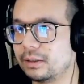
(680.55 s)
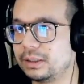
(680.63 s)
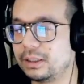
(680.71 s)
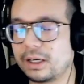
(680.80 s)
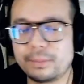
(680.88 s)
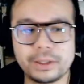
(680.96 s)

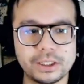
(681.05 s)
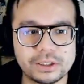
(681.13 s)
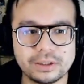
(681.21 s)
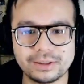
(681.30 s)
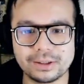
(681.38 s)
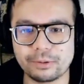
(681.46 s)

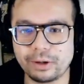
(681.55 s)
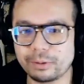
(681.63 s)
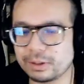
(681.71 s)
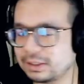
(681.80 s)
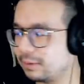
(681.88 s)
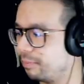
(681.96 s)
denomination the coin
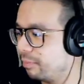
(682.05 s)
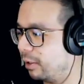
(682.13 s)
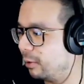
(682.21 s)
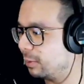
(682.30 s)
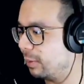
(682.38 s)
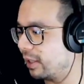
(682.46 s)
was,
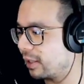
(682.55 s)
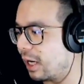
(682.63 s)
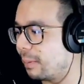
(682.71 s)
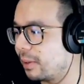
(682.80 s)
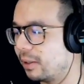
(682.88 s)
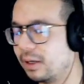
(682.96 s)
but it was made of
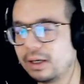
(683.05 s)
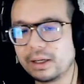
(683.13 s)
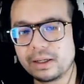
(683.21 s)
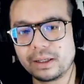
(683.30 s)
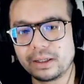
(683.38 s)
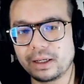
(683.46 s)
copper.
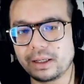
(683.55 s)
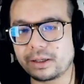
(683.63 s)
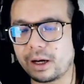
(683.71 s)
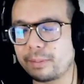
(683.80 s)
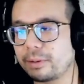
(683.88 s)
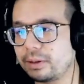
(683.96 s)
And
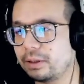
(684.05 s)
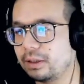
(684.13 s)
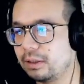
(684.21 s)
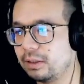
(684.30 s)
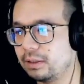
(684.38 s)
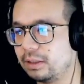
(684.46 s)

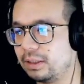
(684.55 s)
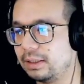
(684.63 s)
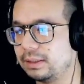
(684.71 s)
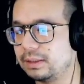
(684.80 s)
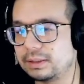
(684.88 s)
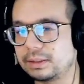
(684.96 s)
copper
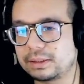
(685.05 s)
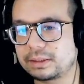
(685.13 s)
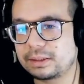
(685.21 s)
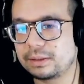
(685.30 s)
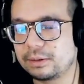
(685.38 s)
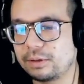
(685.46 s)

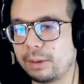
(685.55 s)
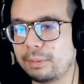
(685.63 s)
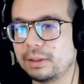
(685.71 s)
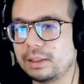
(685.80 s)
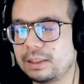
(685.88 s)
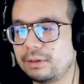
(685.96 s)
is, I
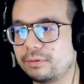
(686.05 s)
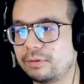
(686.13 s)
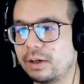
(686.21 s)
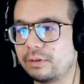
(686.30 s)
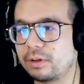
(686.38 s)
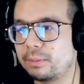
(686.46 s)
believe,
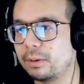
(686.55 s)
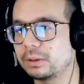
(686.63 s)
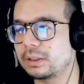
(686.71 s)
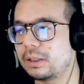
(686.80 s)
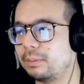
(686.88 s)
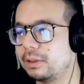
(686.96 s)
of the
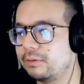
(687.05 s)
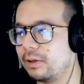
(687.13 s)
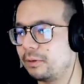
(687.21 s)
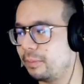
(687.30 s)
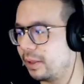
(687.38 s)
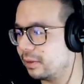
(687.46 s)
most commonly
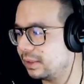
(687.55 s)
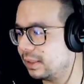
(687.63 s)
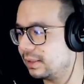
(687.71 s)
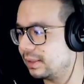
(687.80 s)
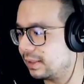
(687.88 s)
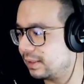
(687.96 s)
found metals,
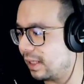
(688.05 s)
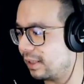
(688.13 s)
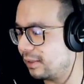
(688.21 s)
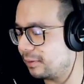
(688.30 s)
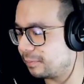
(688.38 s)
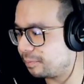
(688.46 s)
it's the
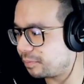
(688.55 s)
second